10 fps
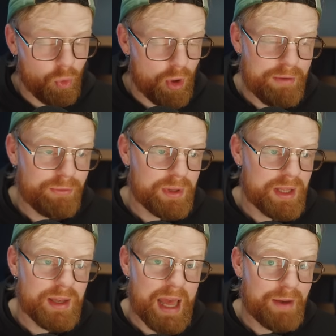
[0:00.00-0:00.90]
If we
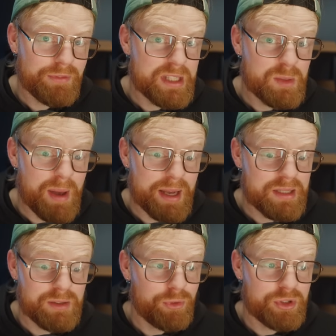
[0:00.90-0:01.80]
didn't have this
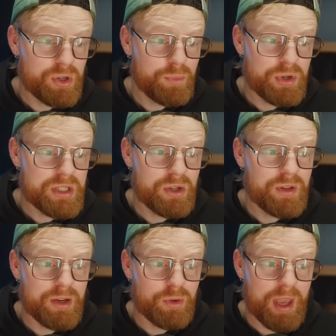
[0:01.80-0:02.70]
mask for some reason,
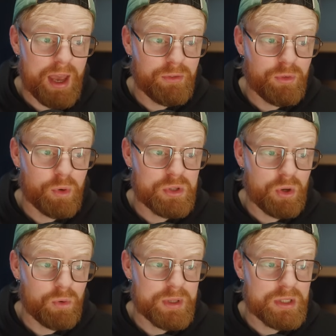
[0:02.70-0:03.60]
then you can, of course,
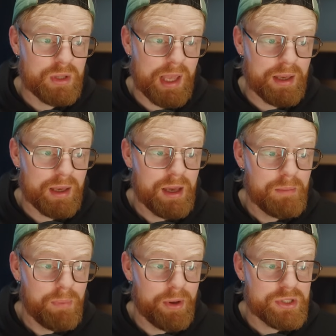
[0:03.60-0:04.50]
always take
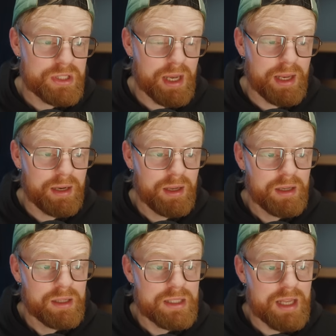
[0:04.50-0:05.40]
plus sign,
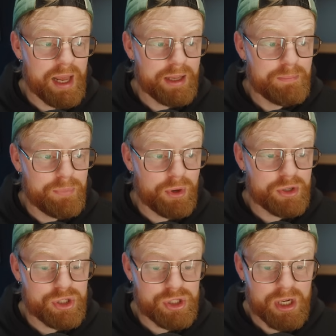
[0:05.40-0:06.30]
select
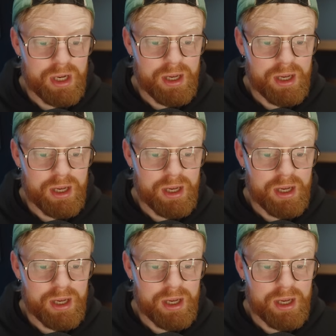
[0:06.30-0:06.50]
brush,